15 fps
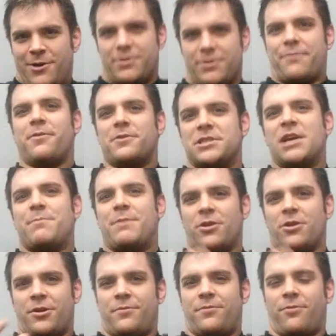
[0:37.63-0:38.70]
When they first come in
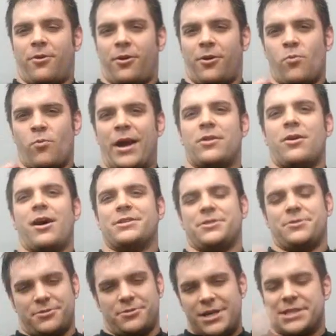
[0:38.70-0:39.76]
looking for weight
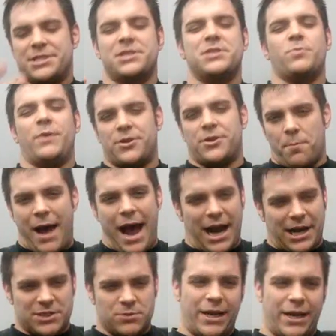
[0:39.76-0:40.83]
loss, their chest is weak, their
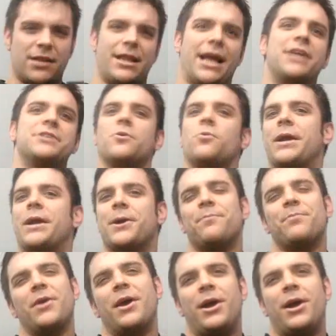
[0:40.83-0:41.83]
back is weak, legs are weak.